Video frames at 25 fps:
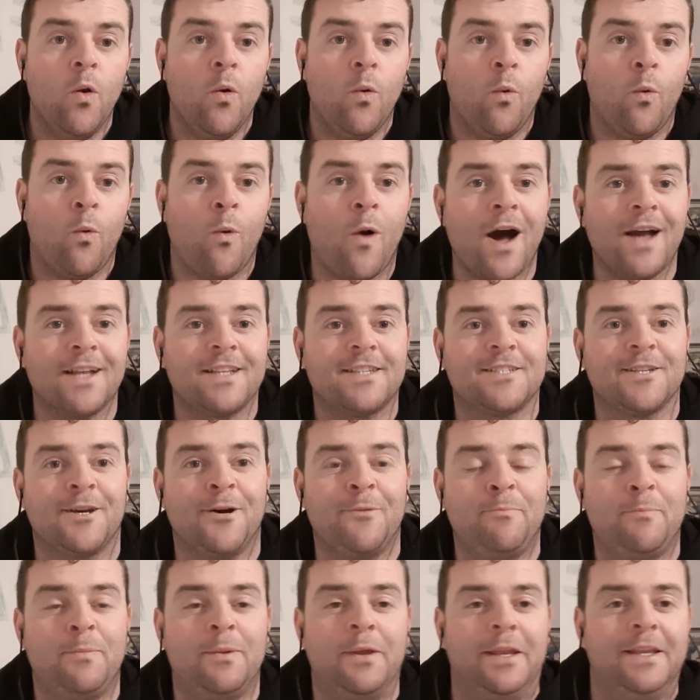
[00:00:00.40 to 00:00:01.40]
What's
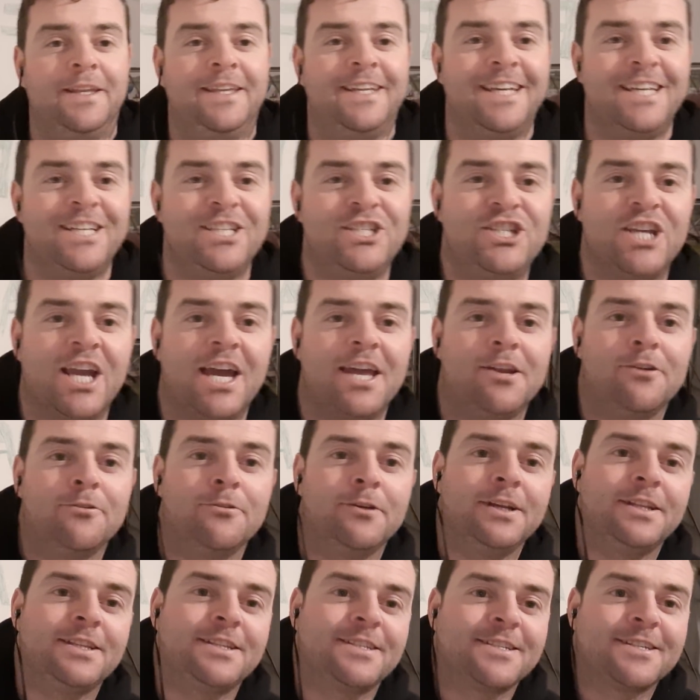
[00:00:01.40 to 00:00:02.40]
up,
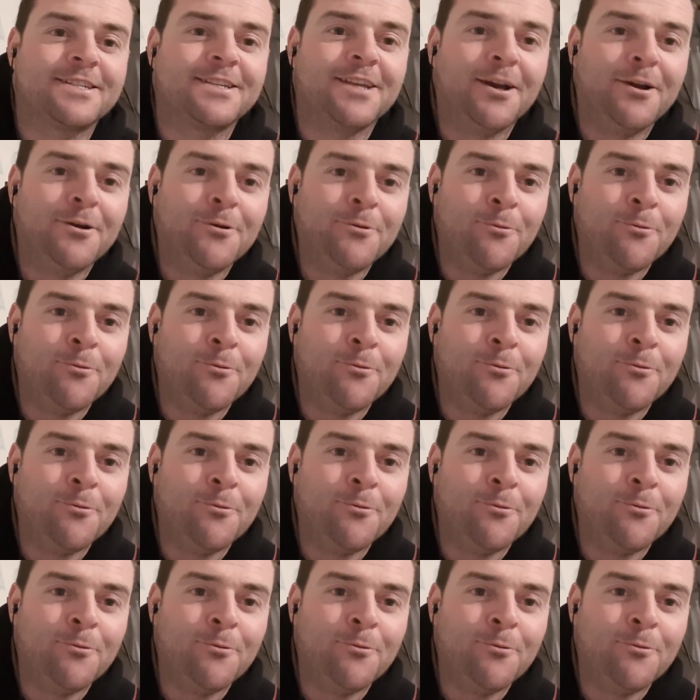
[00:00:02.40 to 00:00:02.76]
degenerates?